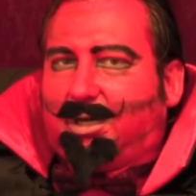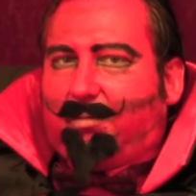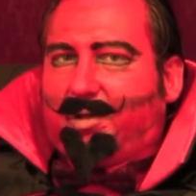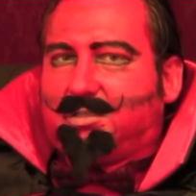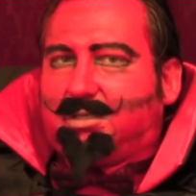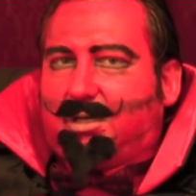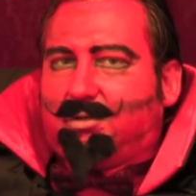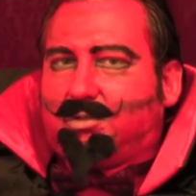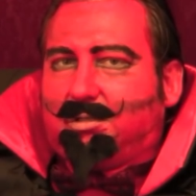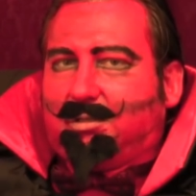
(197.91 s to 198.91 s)
I'm not
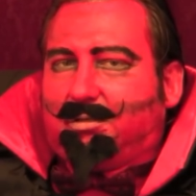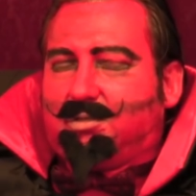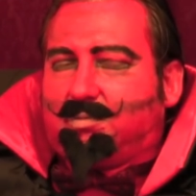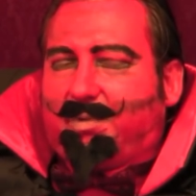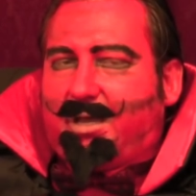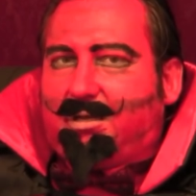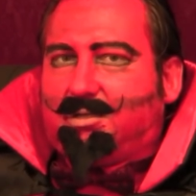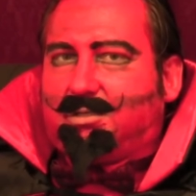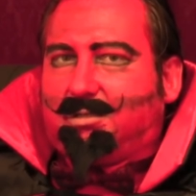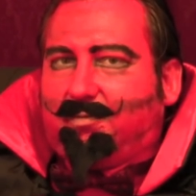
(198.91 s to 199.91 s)
saying you shouldn't learn
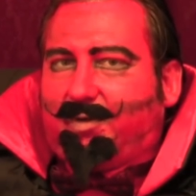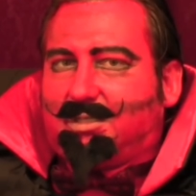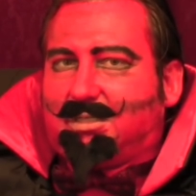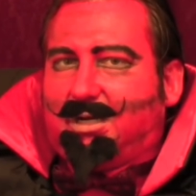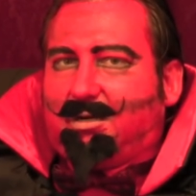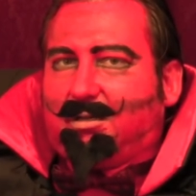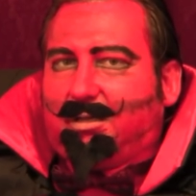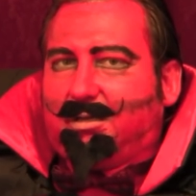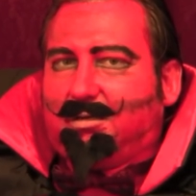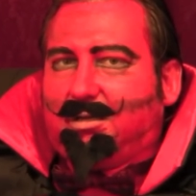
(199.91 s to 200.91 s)
Spanish if it's not your
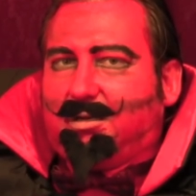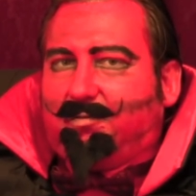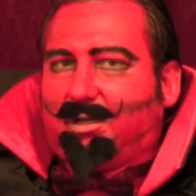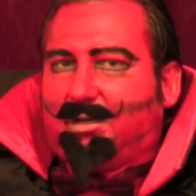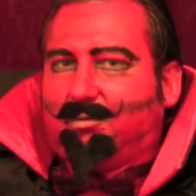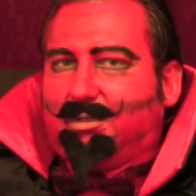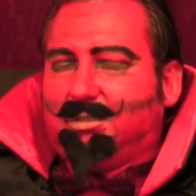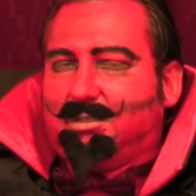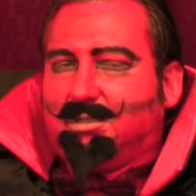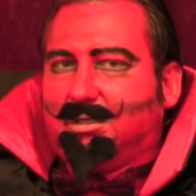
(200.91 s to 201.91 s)
native
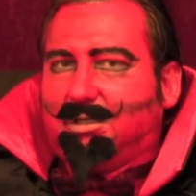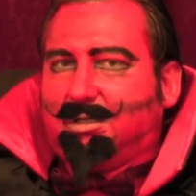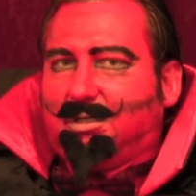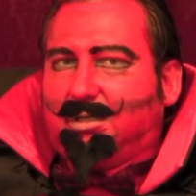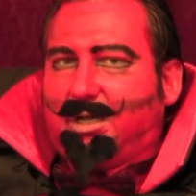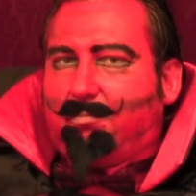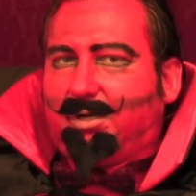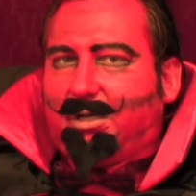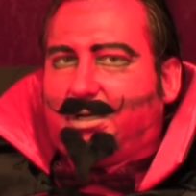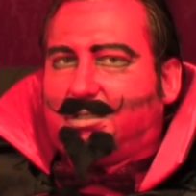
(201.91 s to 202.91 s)
language. I'm
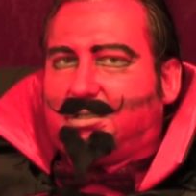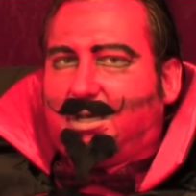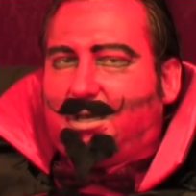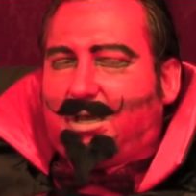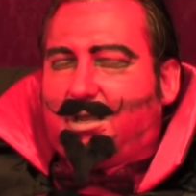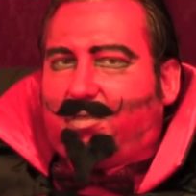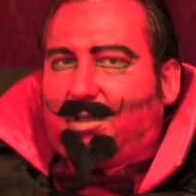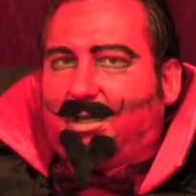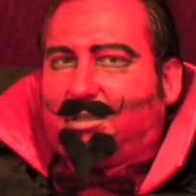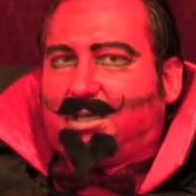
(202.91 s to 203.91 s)
really not saying
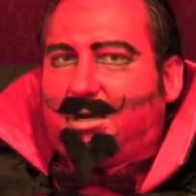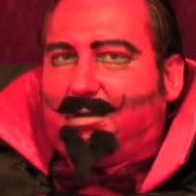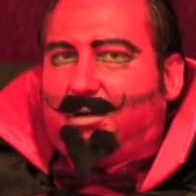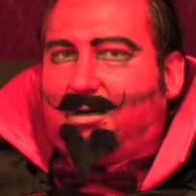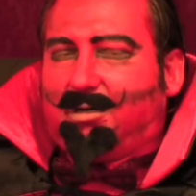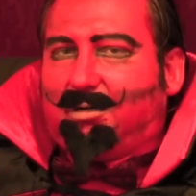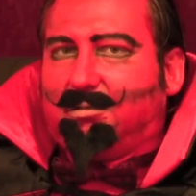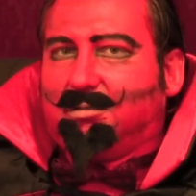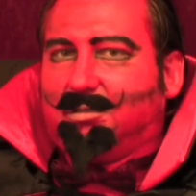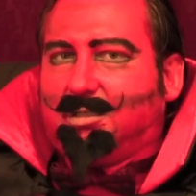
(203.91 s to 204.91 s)
anything like that at
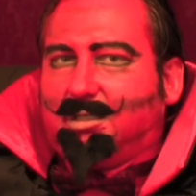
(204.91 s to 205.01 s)
all.